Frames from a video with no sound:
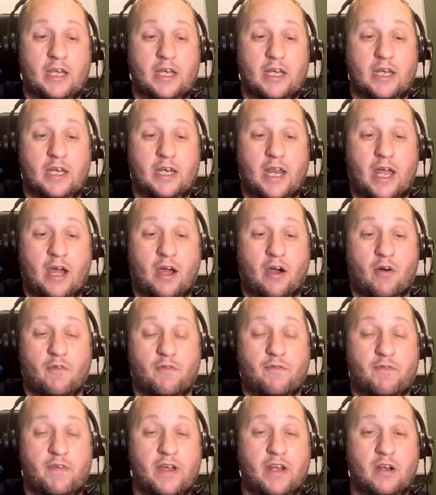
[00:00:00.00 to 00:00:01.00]
now,
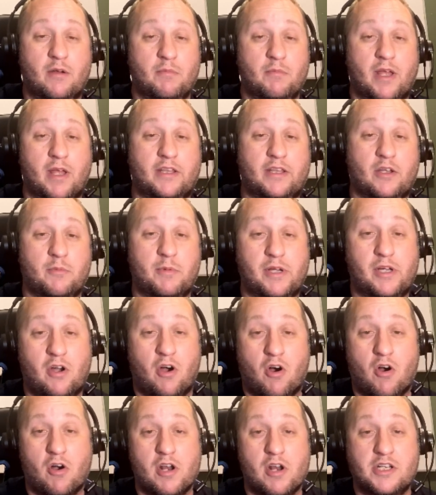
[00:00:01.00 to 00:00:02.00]
Venom, Let There Be
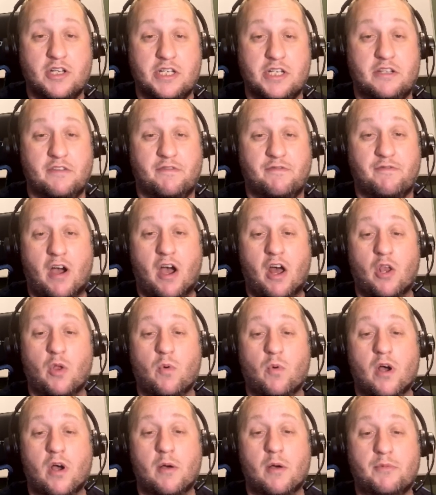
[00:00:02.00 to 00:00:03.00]
Carnage is the
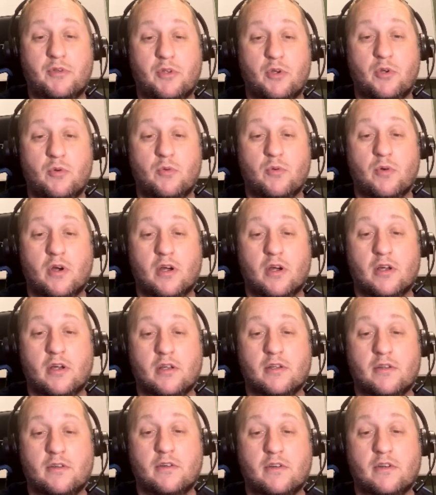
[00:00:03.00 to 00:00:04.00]
follow-up to uh,
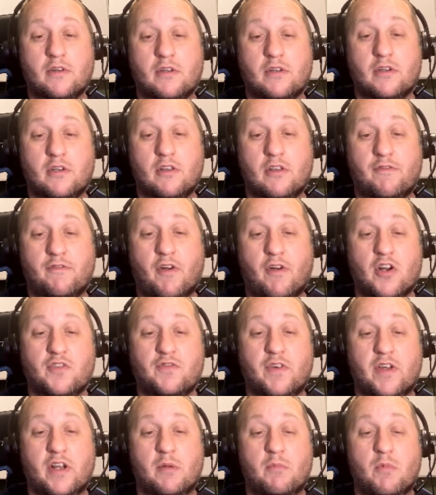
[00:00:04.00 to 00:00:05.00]
to the first
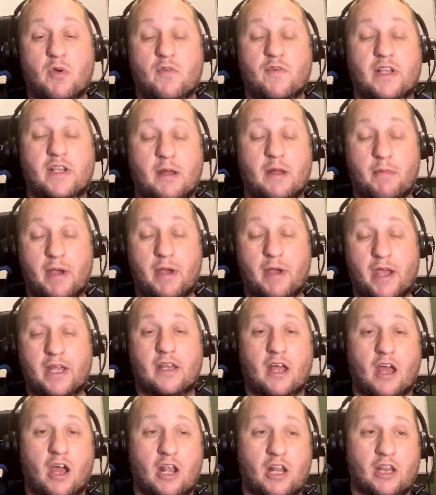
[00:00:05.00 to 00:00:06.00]
Venom movie that made
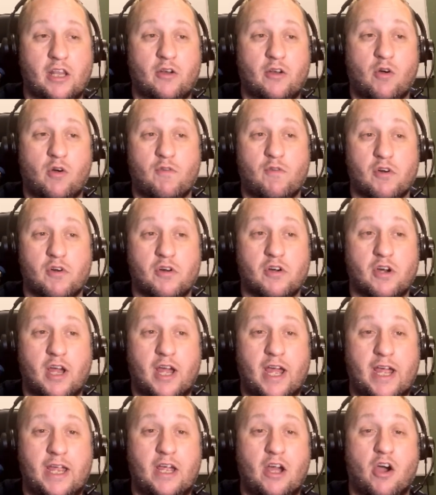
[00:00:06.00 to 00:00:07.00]
a little over
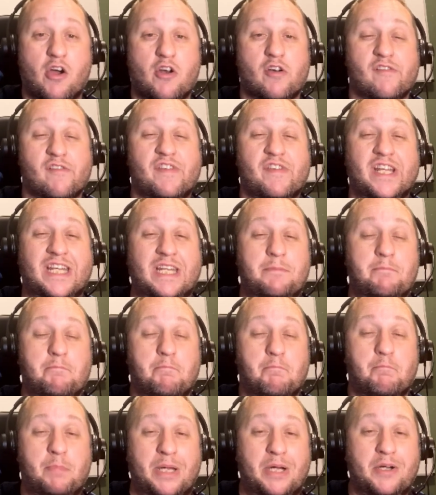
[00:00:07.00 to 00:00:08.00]
850
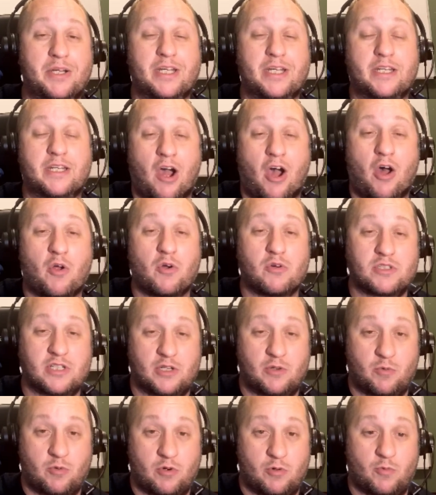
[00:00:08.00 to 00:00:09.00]
billion dollars at the
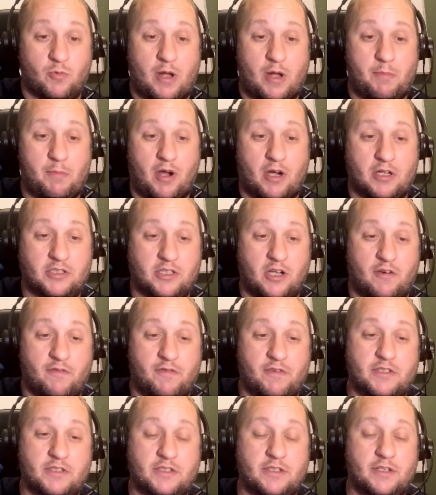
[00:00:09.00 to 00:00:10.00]
worldwide box
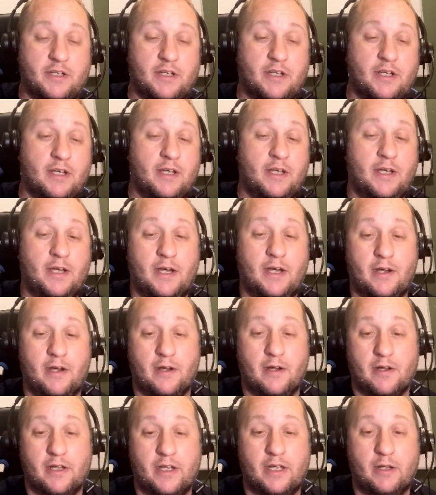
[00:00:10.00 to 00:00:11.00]
office.
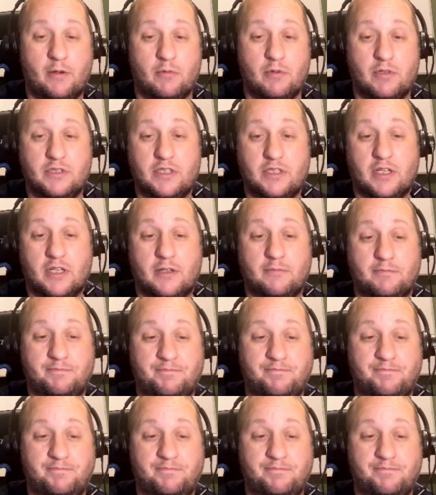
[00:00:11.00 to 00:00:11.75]
Uh, it was. Um,